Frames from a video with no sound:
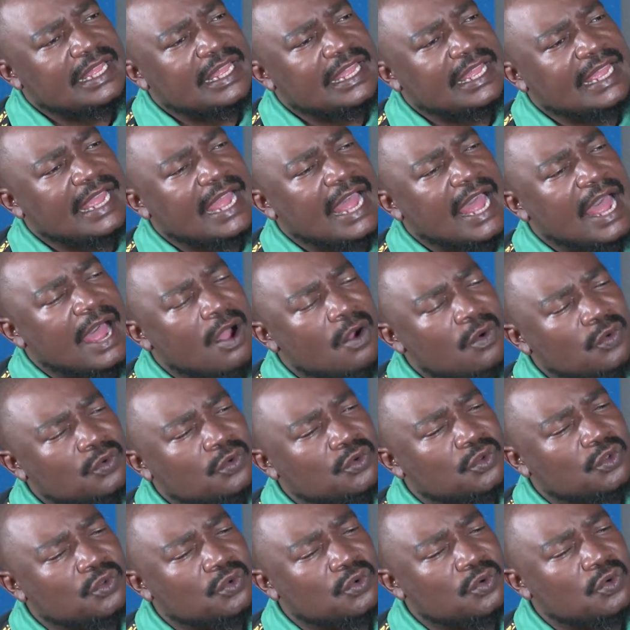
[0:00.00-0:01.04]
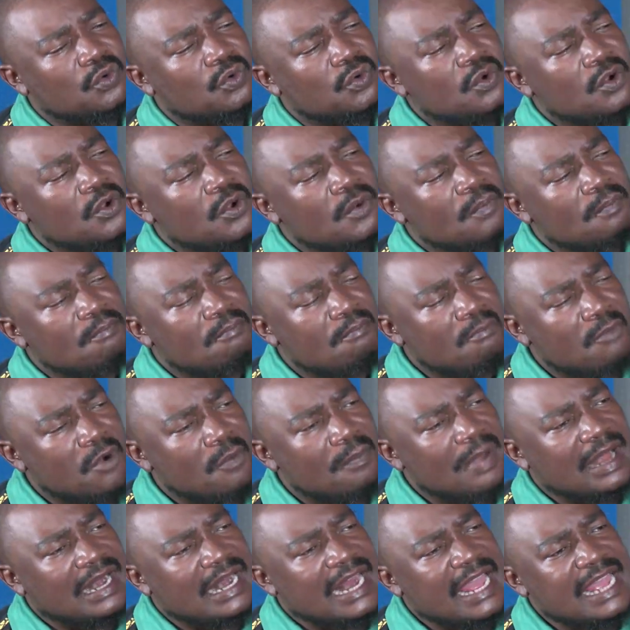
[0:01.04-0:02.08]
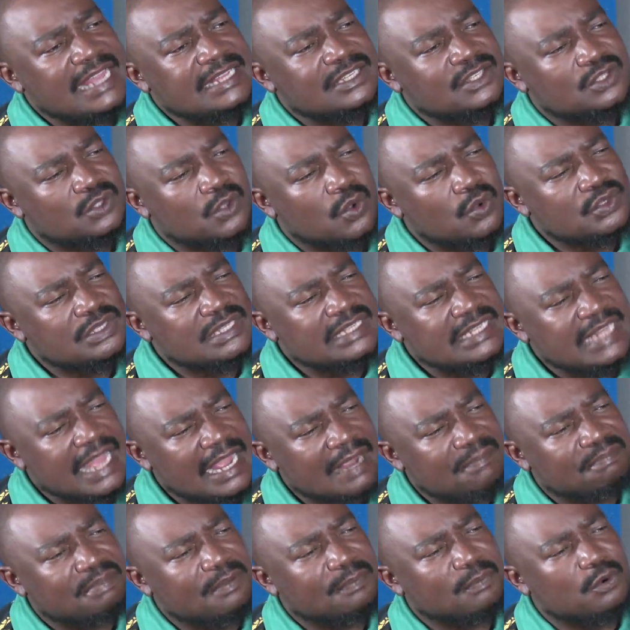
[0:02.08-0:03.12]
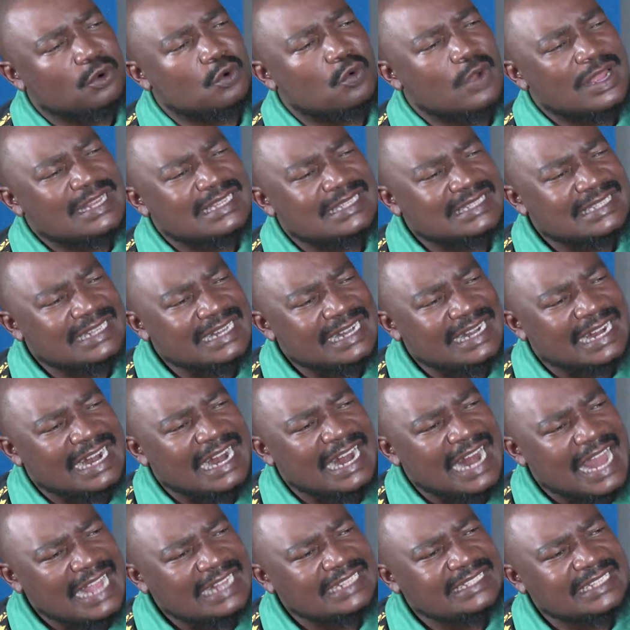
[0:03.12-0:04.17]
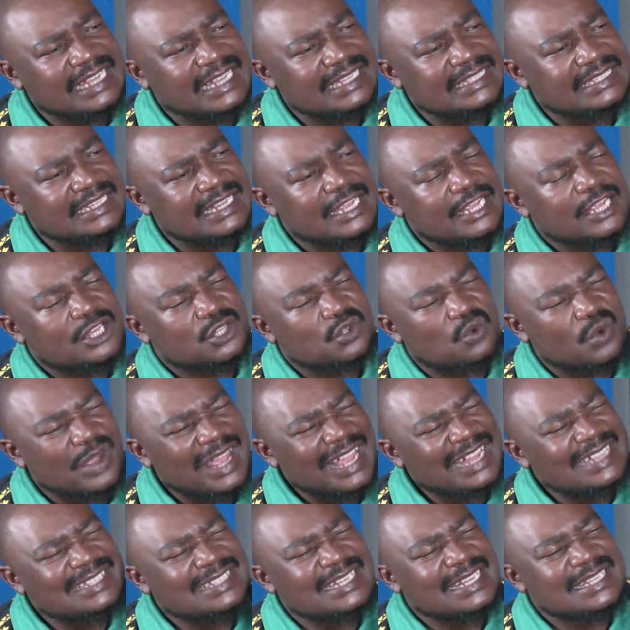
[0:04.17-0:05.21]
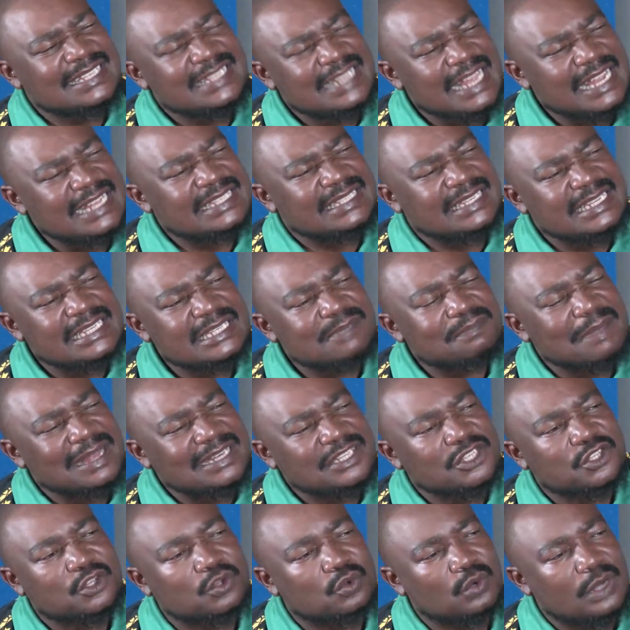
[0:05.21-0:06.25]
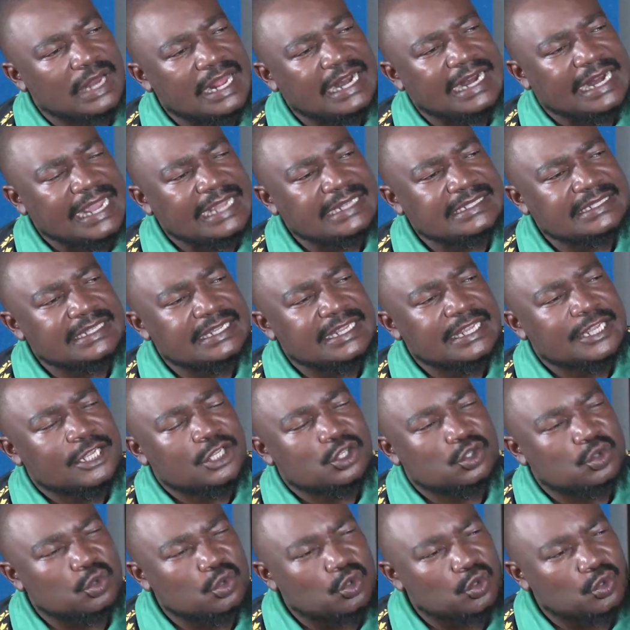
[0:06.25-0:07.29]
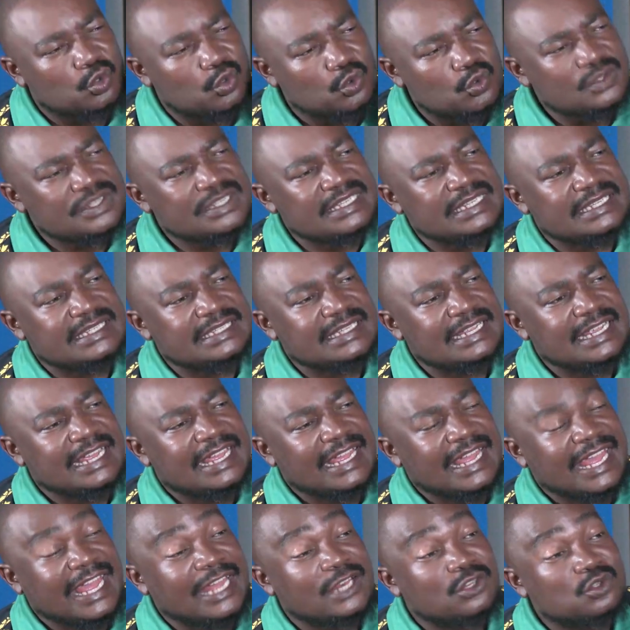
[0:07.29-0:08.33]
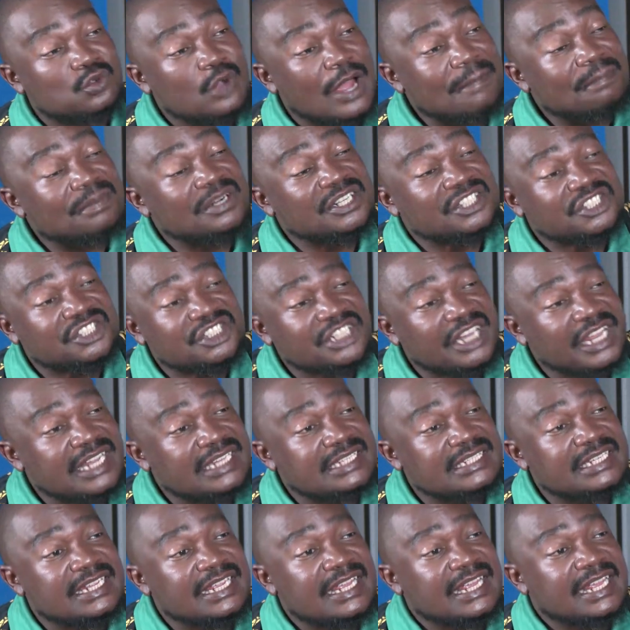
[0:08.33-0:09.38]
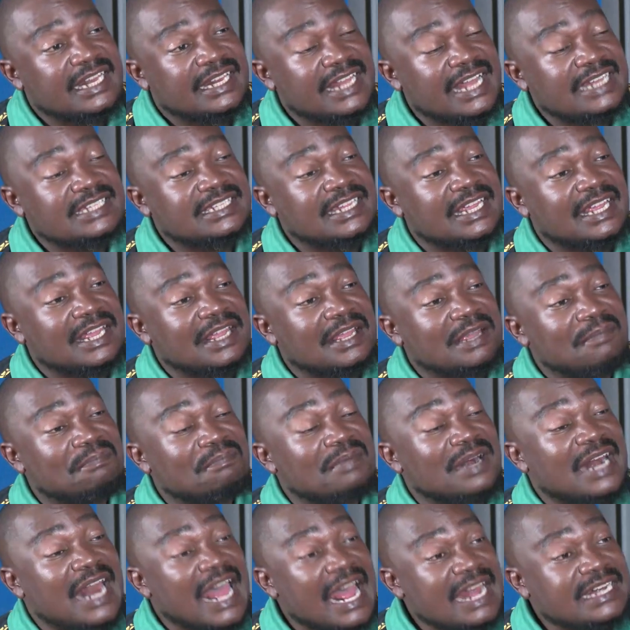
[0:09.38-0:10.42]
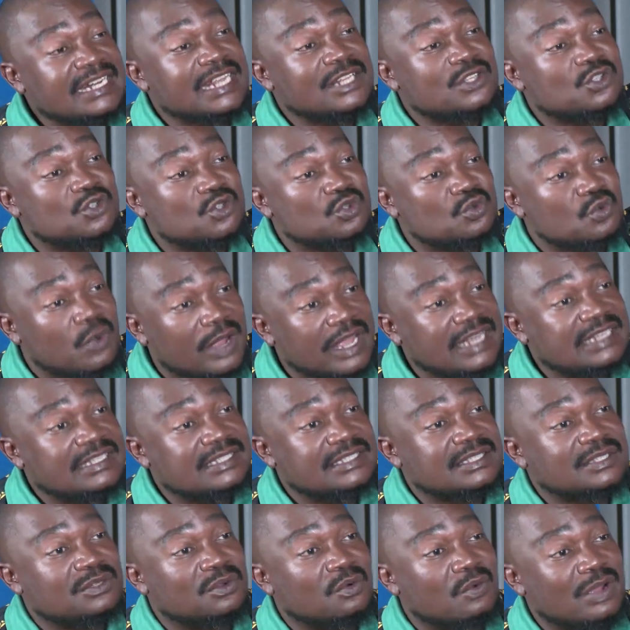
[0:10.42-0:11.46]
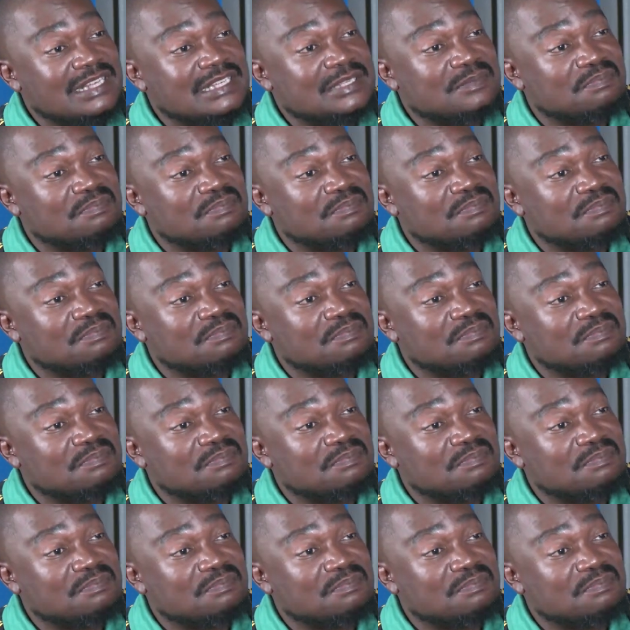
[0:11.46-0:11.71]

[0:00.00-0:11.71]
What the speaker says: How do you mobilize those young people who are still reluctant to exercise this particular right, to use it, and to appreciate that blood and sweat was